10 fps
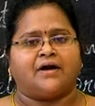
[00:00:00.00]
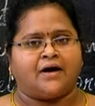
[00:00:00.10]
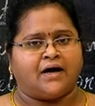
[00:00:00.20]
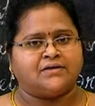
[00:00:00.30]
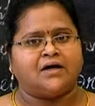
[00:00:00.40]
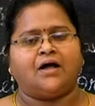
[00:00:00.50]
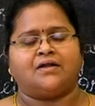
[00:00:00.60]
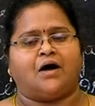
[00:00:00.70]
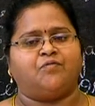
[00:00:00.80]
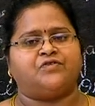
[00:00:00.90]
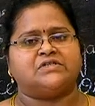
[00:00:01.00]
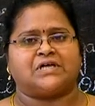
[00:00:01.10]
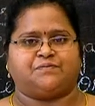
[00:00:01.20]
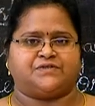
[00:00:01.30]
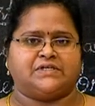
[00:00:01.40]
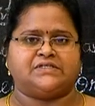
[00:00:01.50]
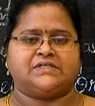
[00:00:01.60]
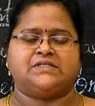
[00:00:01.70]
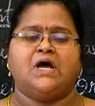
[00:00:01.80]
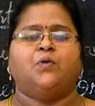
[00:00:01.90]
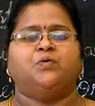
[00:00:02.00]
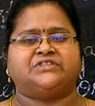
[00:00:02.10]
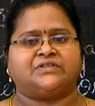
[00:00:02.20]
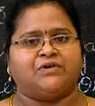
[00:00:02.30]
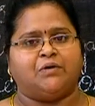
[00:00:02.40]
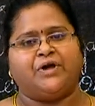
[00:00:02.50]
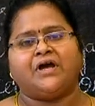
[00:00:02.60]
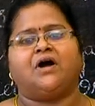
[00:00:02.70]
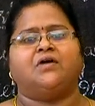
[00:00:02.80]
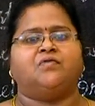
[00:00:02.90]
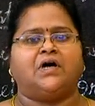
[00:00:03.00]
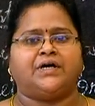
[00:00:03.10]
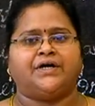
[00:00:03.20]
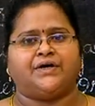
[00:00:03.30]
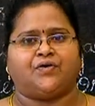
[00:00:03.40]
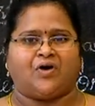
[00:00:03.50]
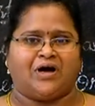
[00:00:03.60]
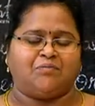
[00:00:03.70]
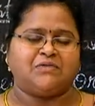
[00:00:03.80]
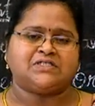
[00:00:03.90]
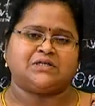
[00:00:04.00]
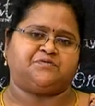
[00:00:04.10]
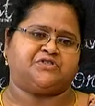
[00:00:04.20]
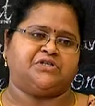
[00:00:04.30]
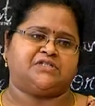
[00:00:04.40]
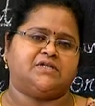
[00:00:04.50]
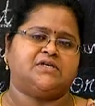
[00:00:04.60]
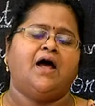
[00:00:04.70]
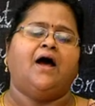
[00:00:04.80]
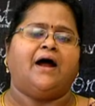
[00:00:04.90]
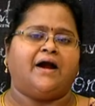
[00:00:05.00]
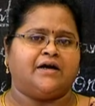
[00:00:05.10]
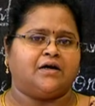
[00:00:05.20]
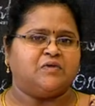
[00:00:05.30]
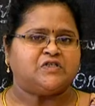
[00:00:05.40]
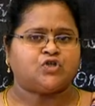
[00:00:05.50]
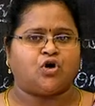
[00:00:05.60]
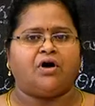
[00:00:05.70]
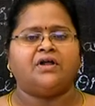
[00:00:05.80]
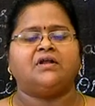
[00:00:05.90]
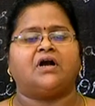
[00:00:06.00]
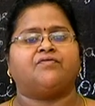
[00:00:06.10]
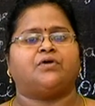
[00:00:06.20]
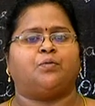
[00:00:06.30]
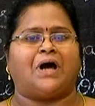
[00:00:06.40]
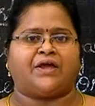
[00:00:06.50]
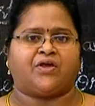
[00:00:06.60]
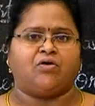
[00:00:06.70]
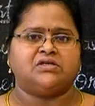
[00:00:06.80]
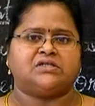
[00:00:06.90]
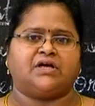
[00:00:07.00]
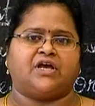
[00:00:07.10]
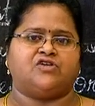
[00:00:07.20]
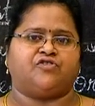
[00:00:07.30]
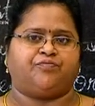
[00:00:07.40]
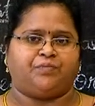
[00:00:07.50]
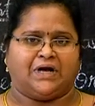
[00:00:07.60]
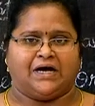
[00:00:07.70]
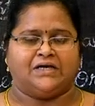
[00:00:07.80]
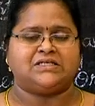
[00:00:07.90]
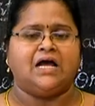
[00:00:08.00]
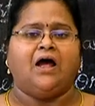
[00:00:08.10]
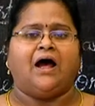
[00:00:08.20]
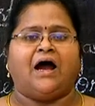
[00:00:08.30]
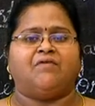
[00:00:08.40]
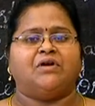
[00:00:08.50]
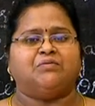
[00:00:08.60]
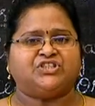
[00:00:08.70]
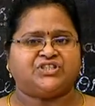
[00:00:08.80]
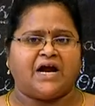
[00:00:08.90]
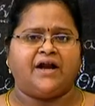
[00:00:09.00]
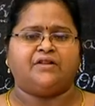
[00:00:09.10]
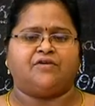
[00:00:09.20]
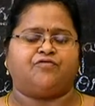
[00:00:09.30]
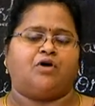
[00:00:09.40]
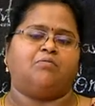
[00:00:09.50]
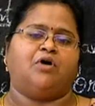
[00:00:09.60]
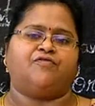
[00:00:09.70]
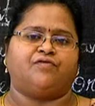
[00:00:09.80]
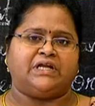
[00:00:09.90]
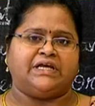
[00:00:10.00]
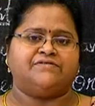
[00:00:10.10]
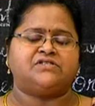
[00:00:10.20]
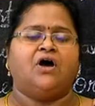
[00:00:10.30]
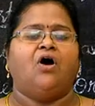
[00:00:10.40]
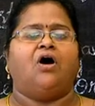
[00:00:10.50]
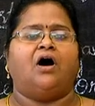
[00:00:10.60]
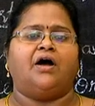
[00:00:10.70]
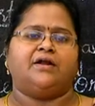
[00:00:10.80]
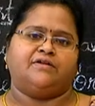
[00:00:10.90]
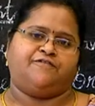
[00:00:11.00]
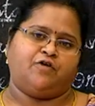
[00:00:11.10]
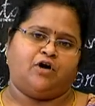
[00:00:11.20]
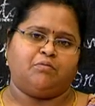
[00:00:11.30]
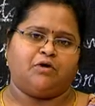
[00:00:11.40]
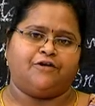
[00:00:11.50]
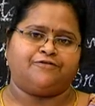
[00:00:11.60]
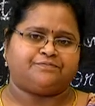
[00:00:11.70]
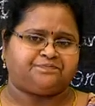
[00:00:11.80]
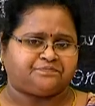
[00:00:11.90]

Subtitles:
There are other harmful substances which will be converted into harmless substances and it will be stored in that of the vacuoles in the case of plants and will be shed in the form of leaves or in the form of